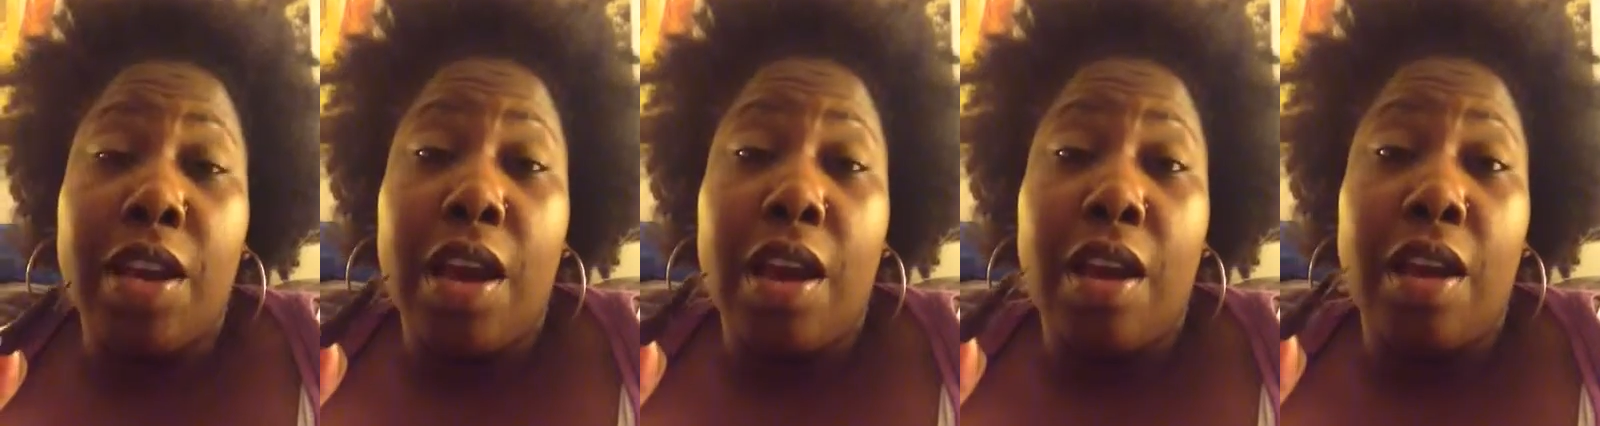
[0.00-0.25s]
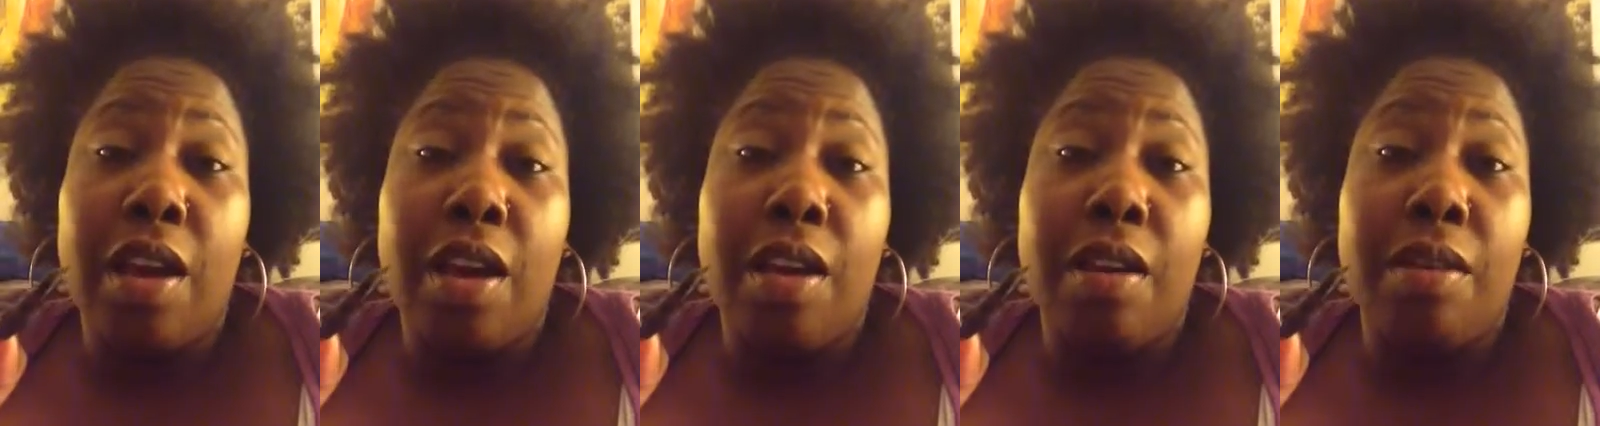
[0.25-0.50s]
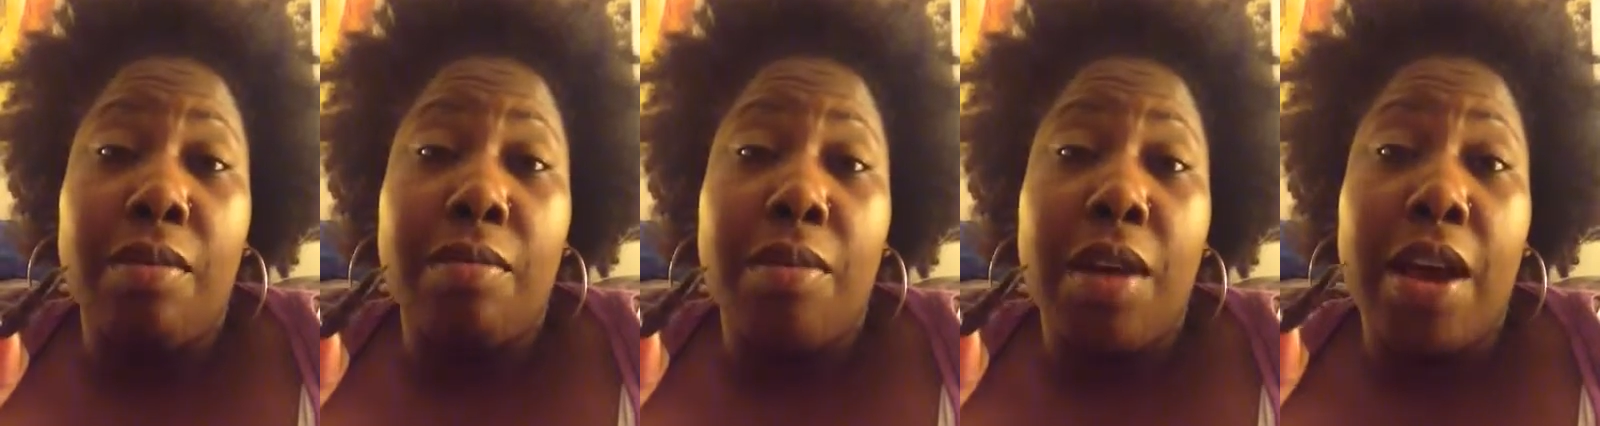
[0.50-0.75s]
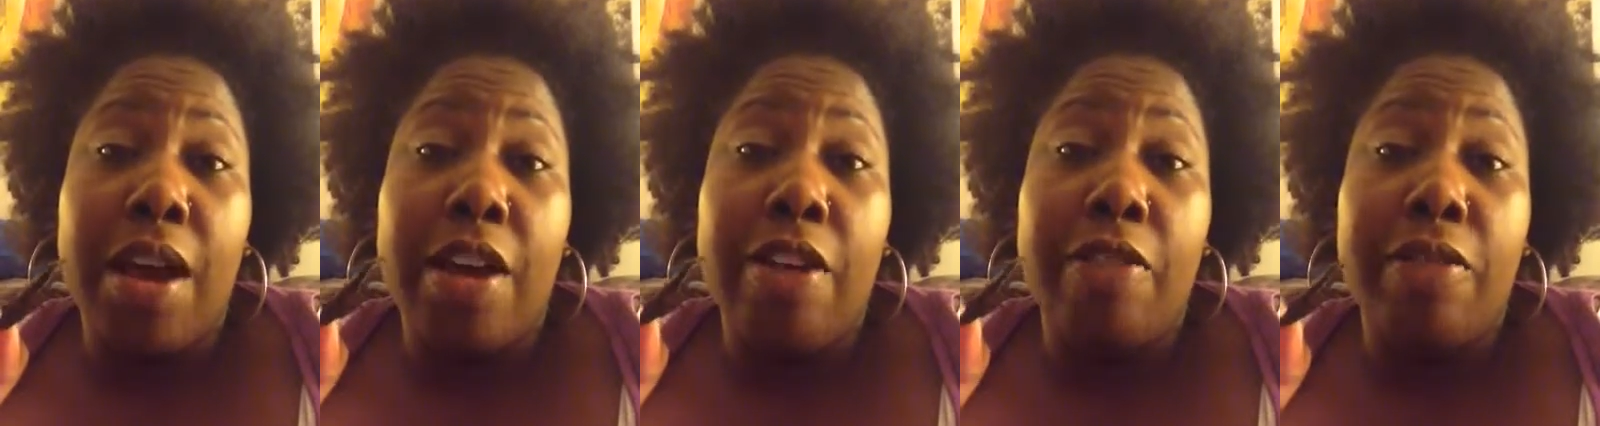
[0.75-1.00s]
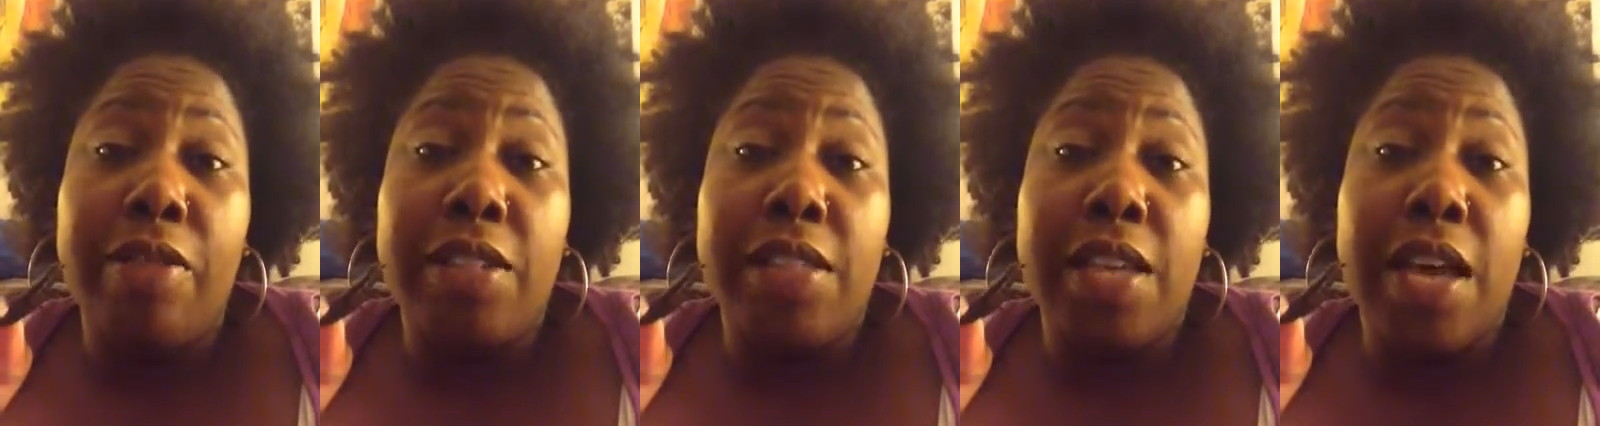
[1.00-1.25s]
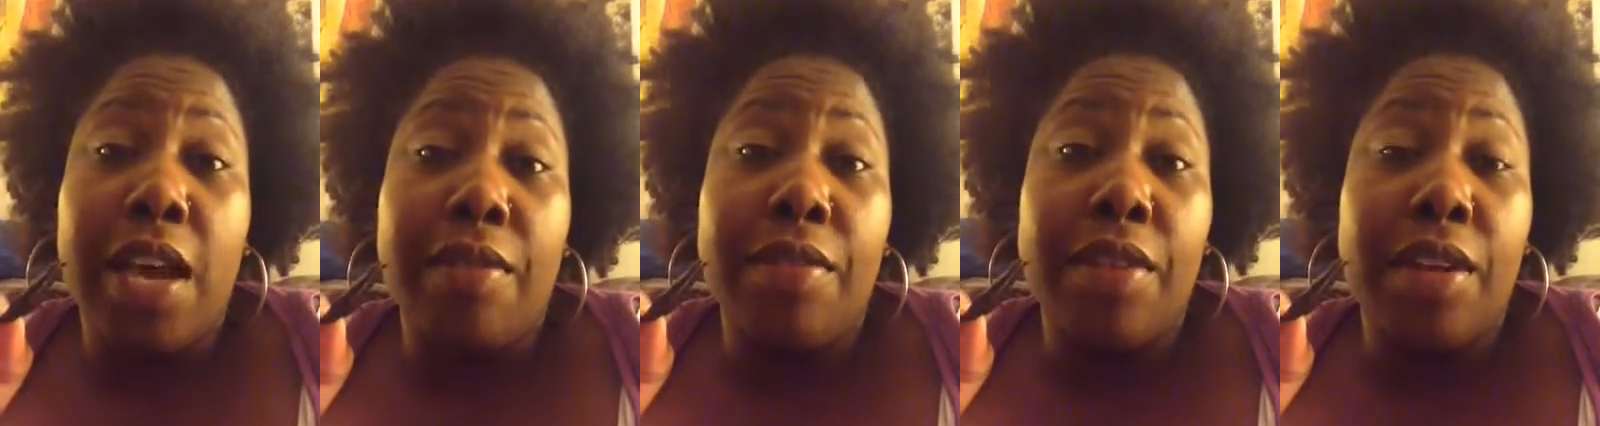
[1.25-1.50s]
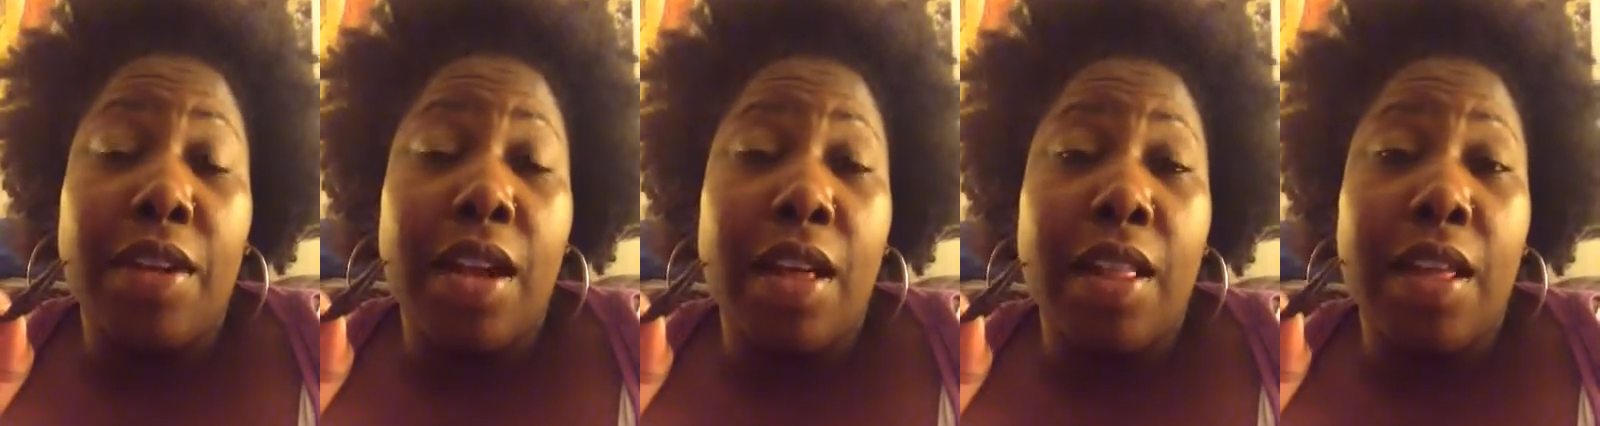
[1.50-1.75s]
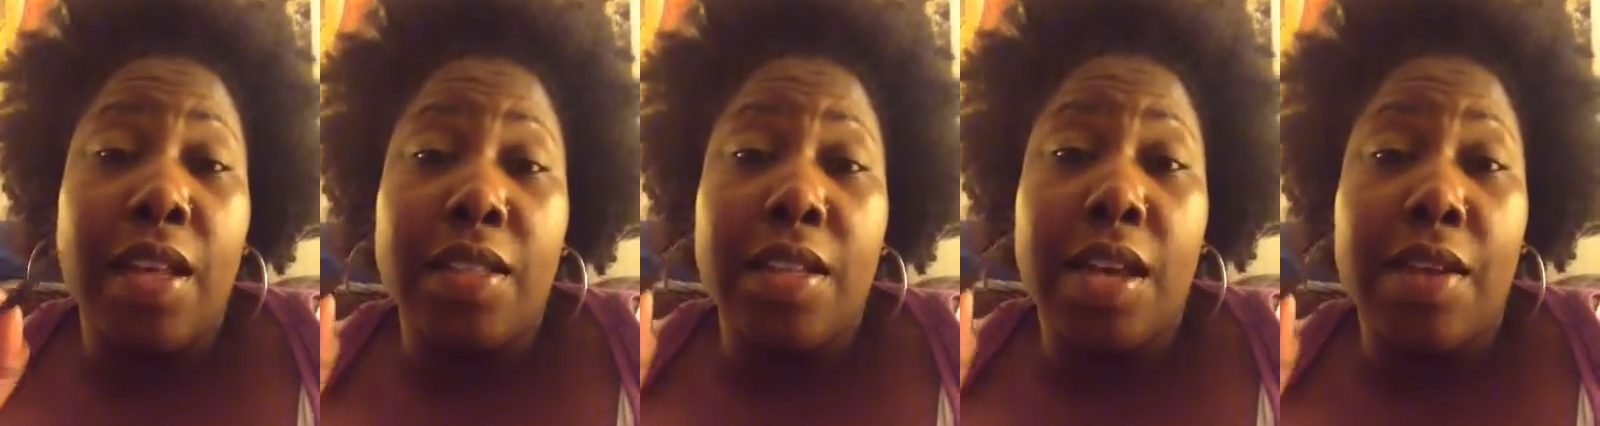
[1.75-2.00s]
I always have it. I
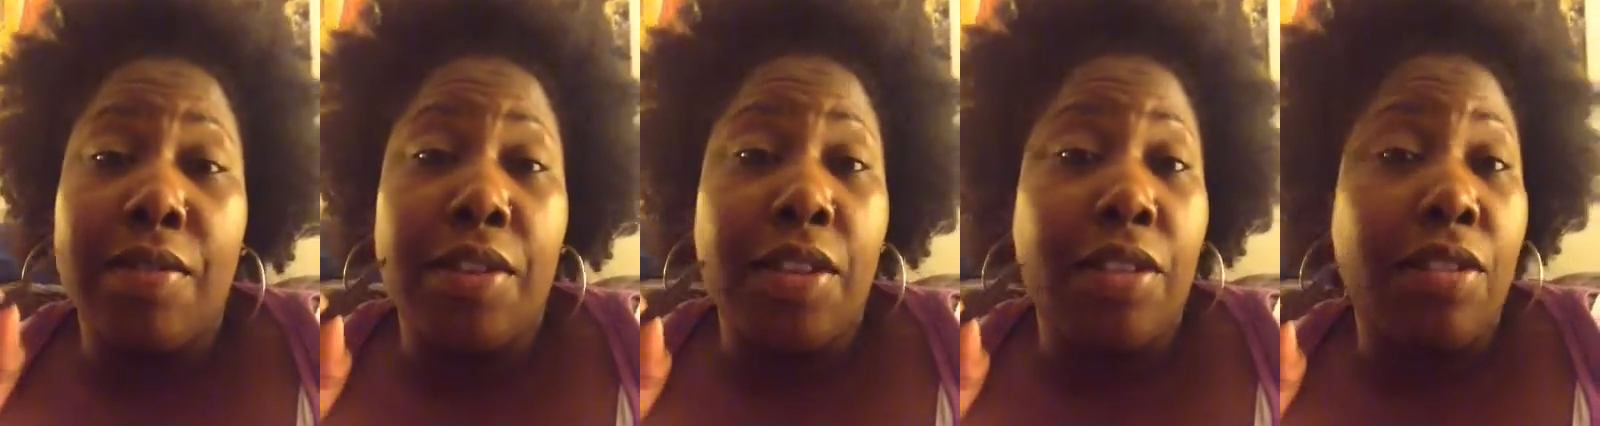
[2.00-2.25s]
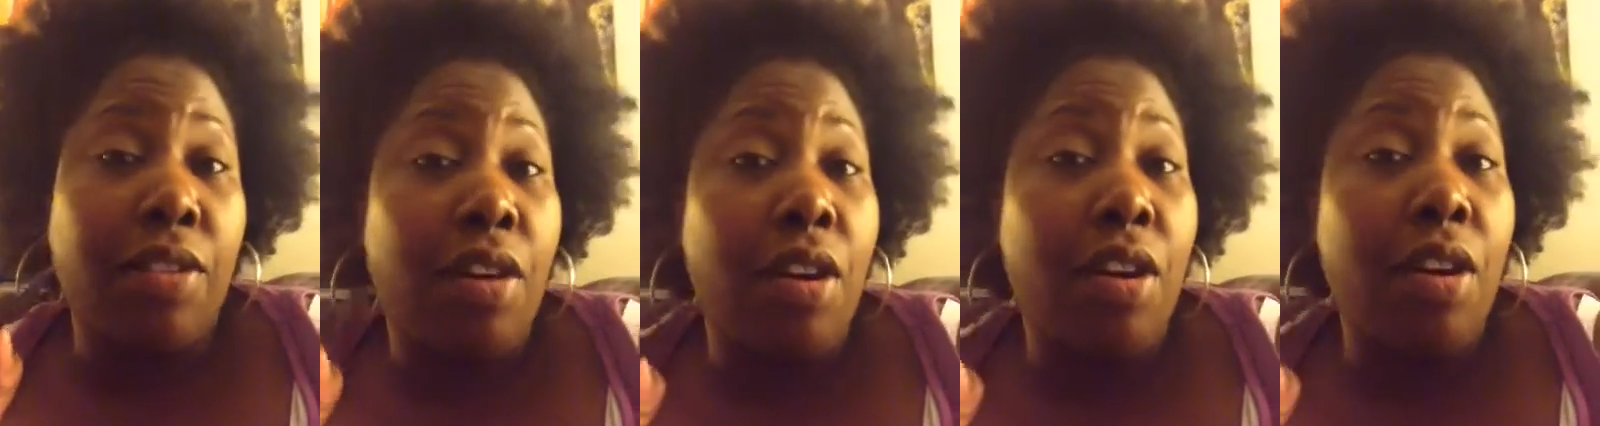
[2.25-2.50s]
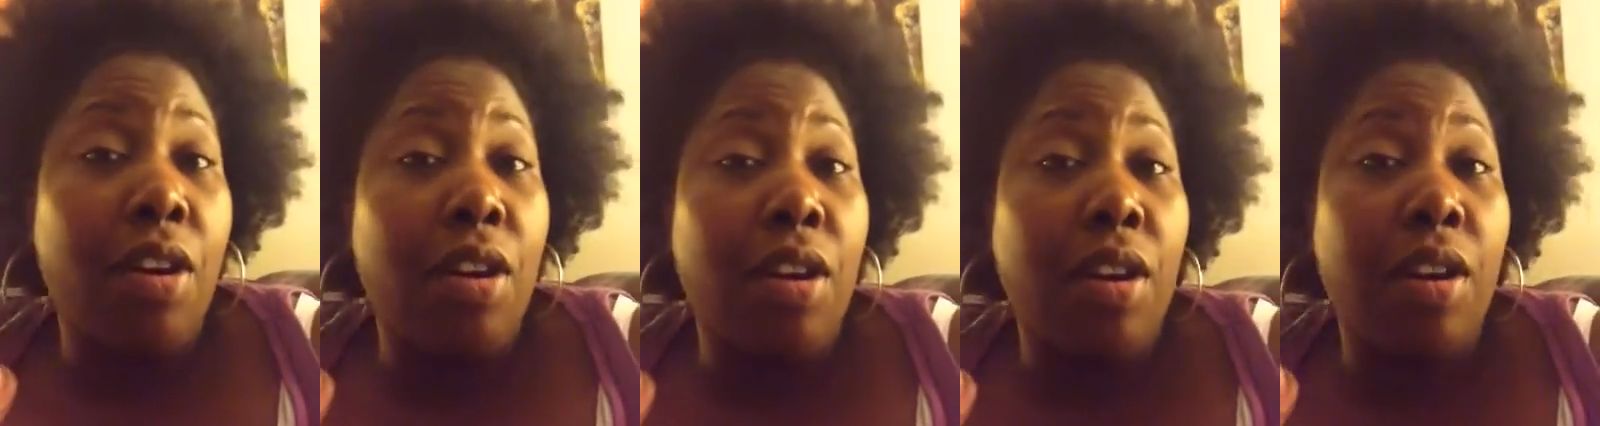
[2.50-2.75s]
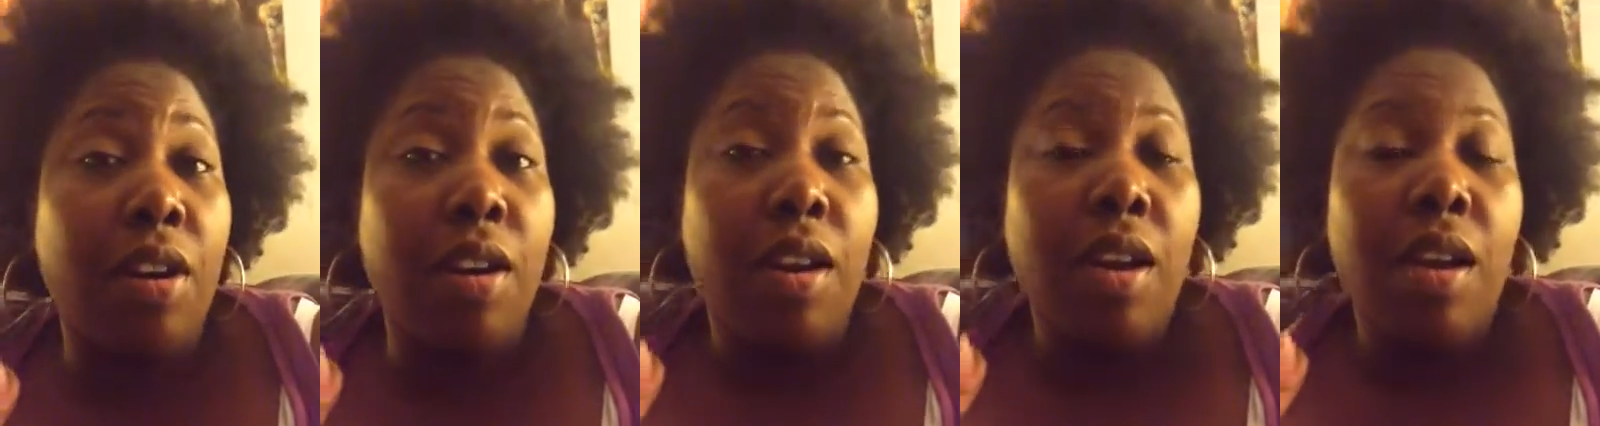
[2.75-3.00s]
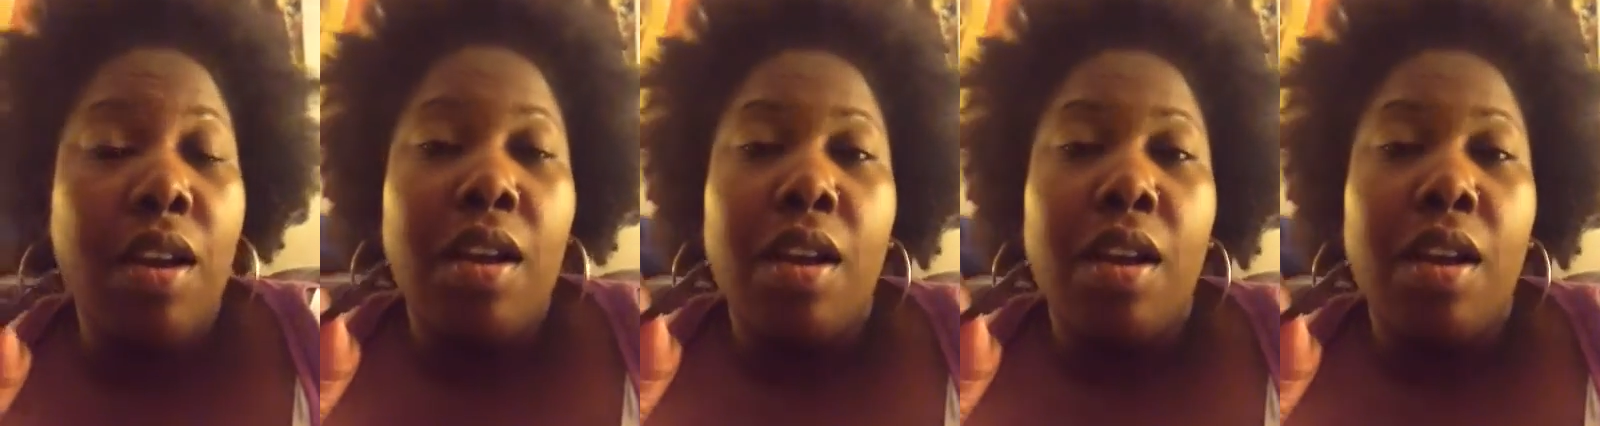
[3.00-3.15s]
like to have it in the car.